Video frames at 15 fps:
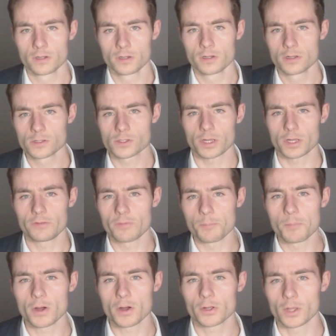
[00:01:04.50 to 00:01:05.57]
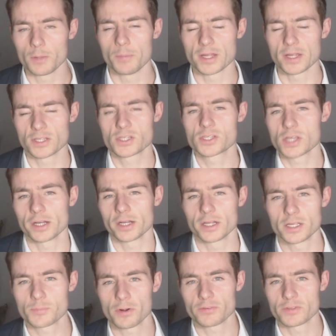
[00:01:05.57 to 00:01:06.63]
So even Mark Cuban's son
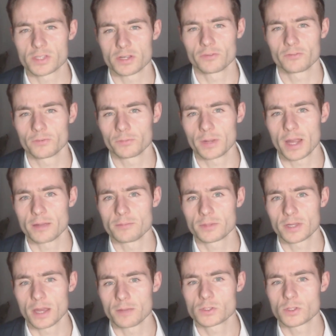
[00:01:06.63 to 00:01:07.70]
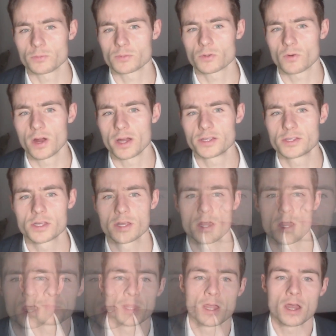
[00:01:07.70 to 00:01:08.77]
is profiting from GameStop's rise.
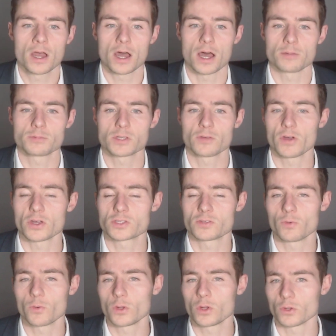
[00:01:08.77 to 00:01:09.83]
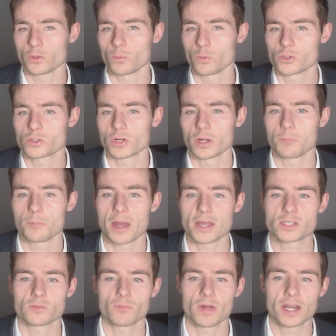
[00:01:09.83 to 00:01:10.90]
So first of all, you've got the Wall Street
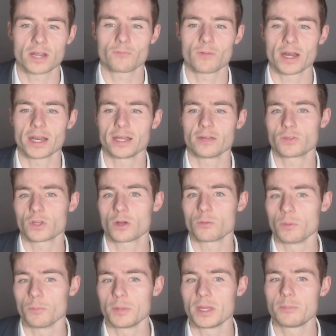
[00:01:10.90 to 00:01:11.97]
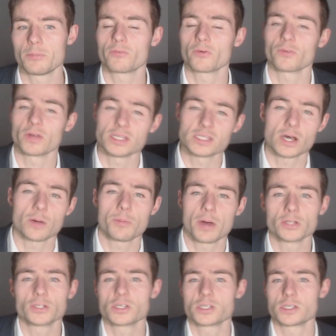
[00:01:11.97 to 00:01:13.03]
bets and Reddit rallying for the common people for retail
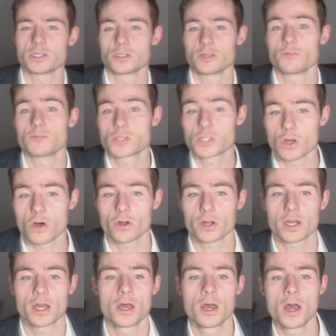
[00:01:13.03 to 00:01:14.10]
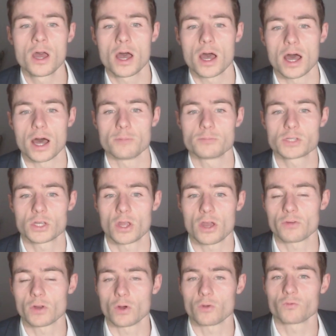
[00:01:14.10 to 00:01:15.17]
purchases of stock. So you
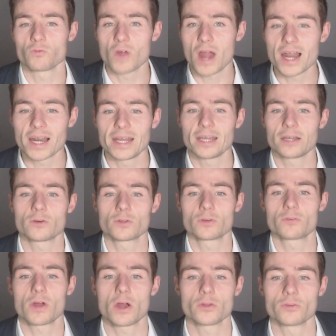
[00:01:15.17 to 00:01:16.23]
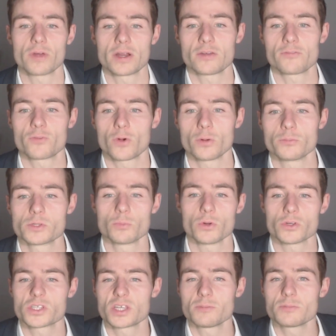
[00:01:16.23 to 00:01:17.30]
have a lot of rallying on the Reddit forums and
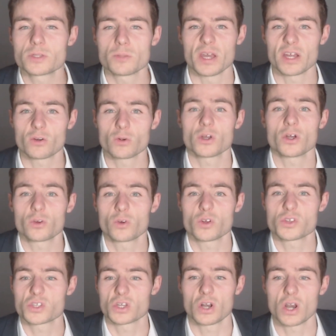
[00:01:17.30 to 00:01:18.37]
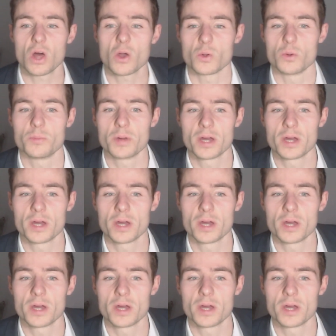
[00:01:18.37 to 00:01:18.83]
what seems to be across the globe.